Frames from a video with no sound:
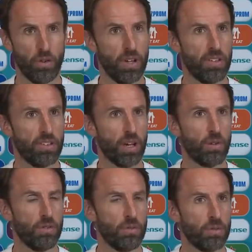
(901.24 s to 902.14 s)
years
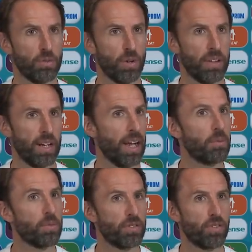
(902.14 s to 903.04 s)
ago, 1-0
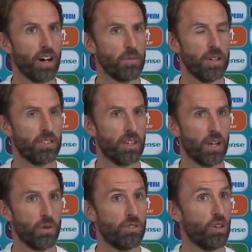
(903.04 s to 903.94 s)
up with 5 minutes to
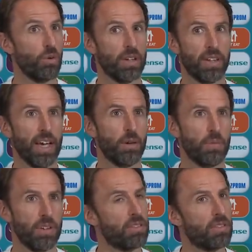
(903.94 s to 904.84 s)
go, 2-1 down
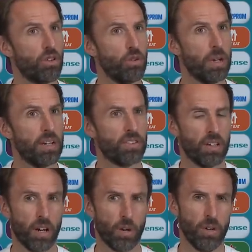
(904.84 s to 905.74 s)
with 2 minutes to
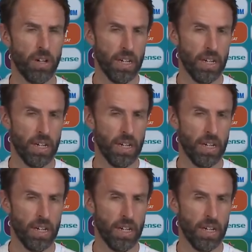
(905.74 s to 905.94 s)
go.